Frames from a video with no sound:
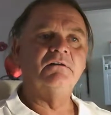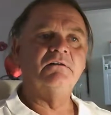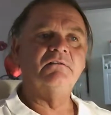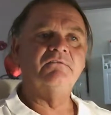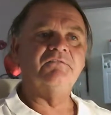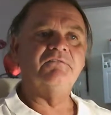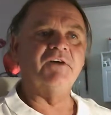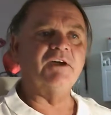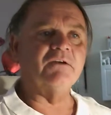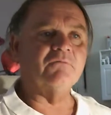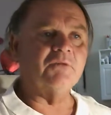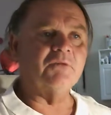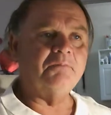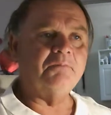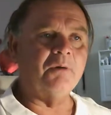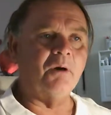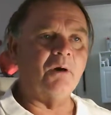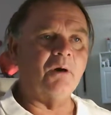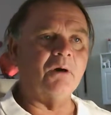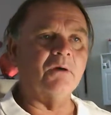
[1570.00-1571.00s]
Fake
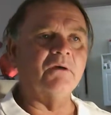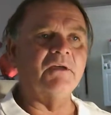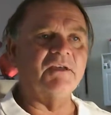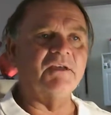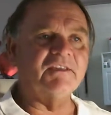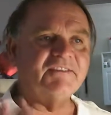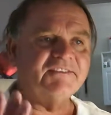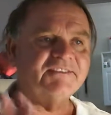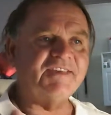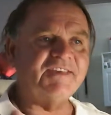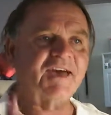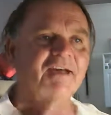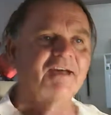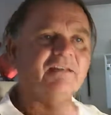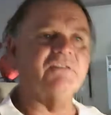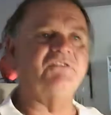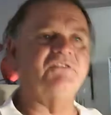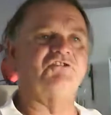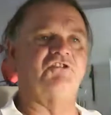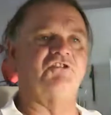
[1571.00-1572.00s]
report.
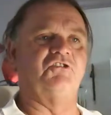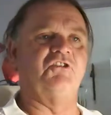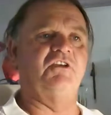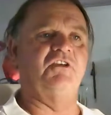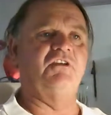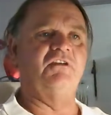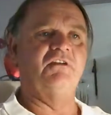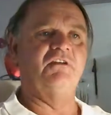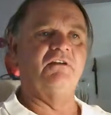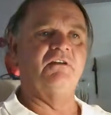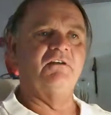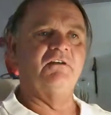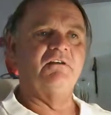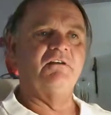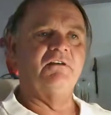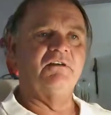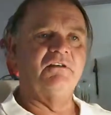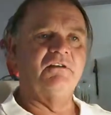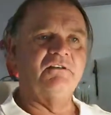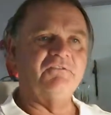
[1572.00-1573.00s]
Exactly, Judy.
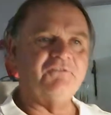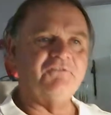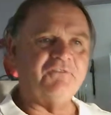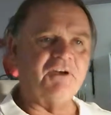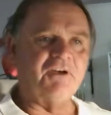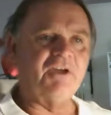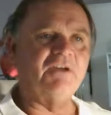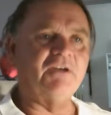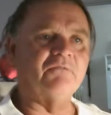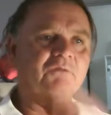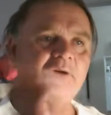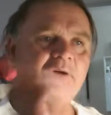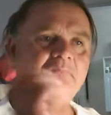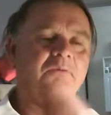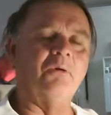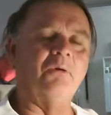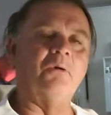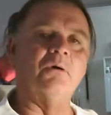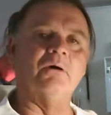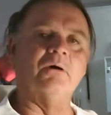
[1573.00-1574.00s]
Fake
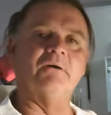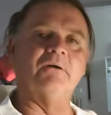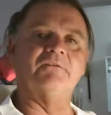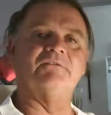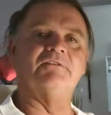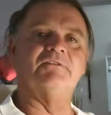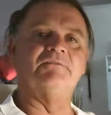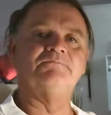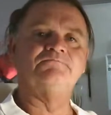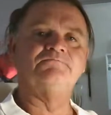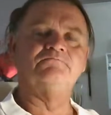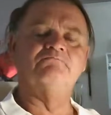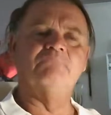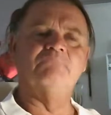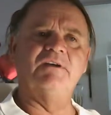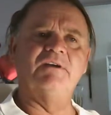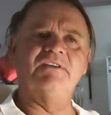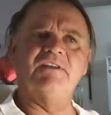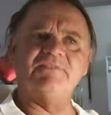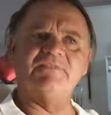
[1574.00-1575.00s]
report.
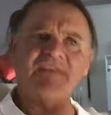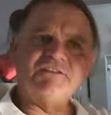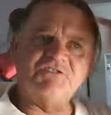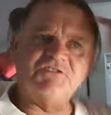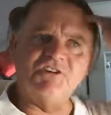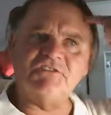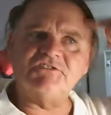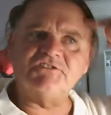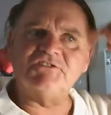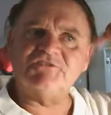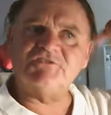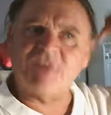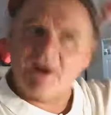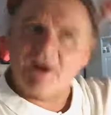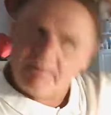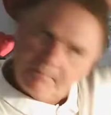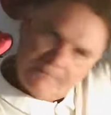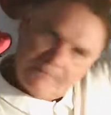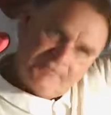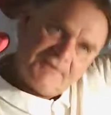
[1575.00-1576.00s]
But yet they took the
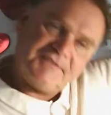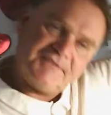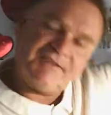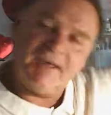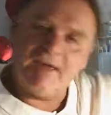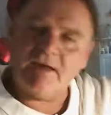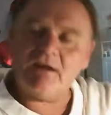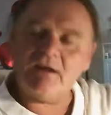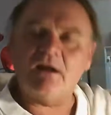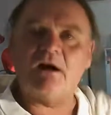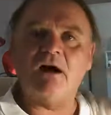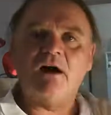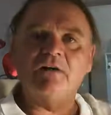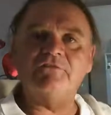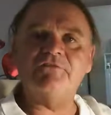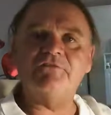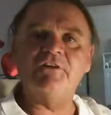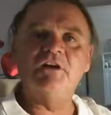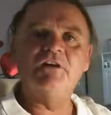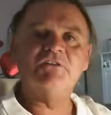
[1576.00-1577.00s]
top of his head off
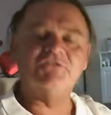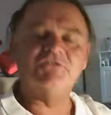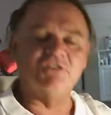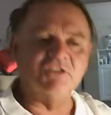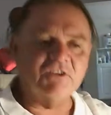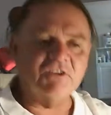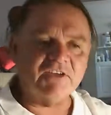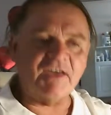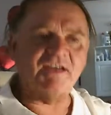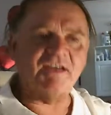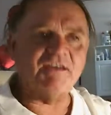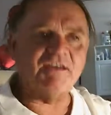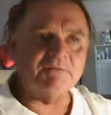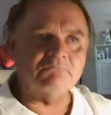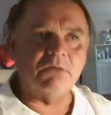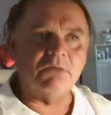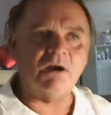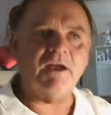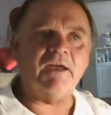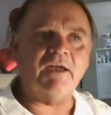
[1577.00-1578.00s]
to look at his
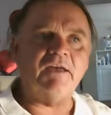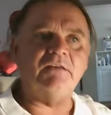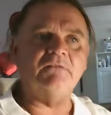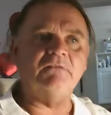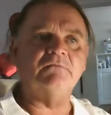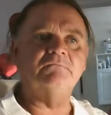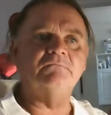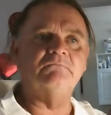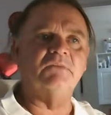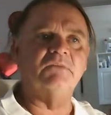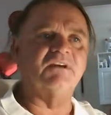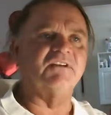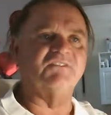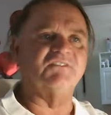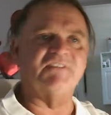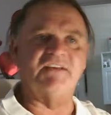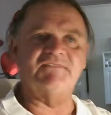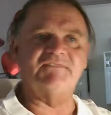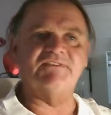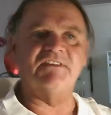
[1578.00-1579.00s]
brain, because
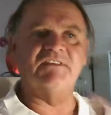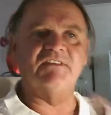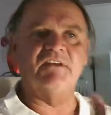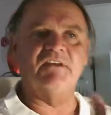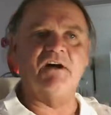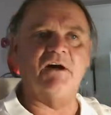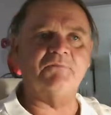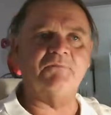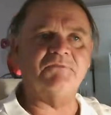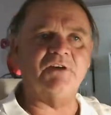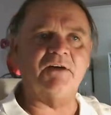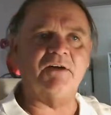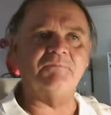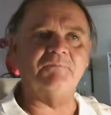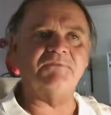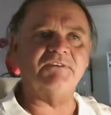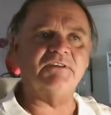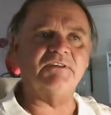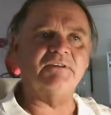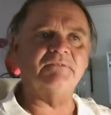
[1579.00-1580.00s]
that's in the
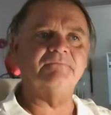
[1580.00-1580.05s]
autopsy.